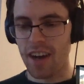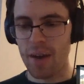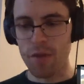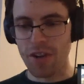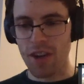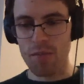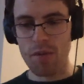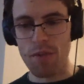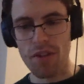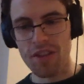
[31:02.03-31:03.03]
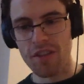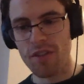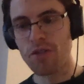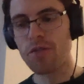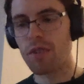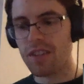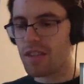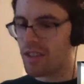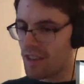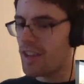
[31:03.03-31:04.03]
happy about that solution,
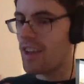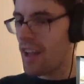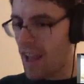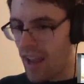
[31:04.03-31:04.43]
but any